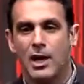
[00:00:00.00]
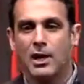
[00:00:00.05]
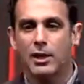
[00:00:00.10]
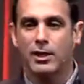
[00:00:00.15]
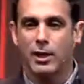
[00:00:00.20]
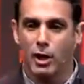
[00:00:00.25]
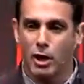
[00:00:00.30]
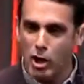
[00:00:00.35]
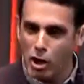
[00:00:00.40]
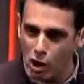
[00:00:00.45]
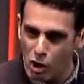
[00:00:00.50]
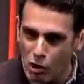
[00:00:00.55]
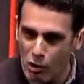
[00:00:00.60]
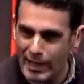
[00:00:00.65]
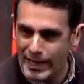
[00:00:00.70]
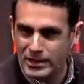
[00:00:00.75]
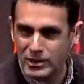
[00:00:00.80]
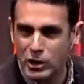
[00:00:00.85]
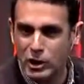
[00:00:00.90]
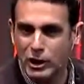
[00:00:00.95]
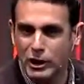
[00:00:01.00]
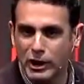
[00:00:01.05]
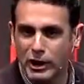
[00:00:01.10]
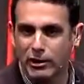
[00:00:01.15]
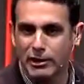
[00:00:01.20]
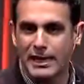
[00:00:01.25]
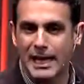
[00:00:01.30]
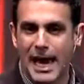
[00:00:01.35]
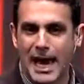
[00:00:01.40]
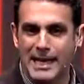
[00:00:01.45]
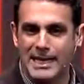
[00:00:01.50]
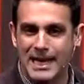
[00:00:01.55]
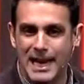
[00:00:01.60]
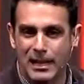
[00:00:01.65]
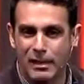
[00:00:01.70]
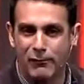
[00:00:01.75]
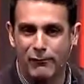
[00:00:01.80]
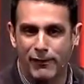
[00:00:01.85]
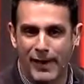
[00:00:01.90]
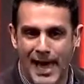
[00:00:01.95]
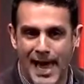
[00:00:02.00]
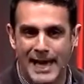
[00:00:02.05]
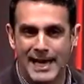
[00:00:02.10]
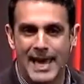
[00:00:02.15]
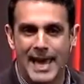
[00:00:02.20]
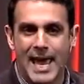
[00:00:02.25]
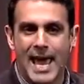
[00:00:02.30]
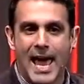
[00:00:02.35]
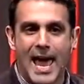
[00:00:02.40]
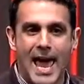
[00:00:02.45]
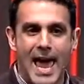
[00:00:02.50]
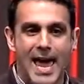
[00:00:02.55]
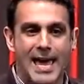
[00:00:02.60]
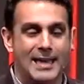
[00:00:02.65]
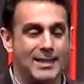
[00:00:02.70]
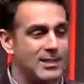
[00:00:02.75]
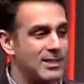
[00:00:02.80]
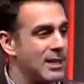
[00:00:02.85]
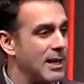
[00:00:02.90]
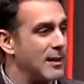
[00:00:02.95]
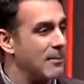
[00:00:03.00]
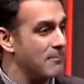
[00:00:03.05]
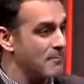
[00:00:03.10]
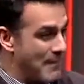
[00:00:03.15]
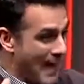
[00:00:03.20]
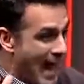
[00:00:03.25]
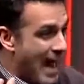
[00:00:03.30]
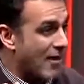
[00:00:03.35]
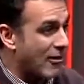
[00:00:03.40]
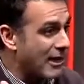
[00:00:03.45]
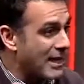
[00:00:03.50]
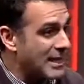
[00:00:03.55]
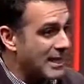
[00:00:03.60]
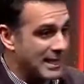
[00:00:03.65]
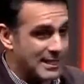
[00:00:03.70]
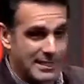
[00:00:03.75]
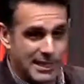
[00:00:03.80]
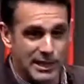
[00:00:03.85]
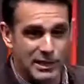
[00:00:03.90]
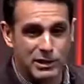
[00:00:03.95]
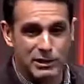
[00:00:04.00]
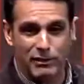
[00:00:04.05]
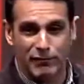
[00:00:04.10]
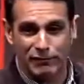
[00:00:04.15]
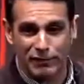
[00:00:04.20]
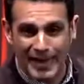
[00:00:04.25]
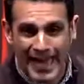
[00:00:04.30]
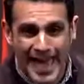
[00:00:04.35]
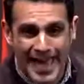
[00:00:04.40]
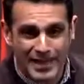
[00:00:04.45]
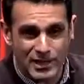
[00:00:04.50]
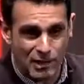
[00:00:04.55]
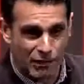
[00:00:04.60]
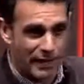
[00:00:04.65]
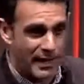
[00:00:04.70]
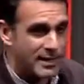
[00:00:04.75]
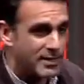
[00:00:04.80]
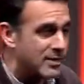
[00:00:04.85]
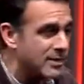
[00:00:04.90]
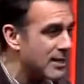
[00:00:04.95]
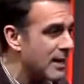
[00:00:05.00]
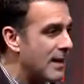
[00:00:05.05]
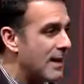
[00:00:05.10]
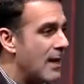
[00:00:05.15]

the who is clearly identified as Mary, the sister of Lazarus.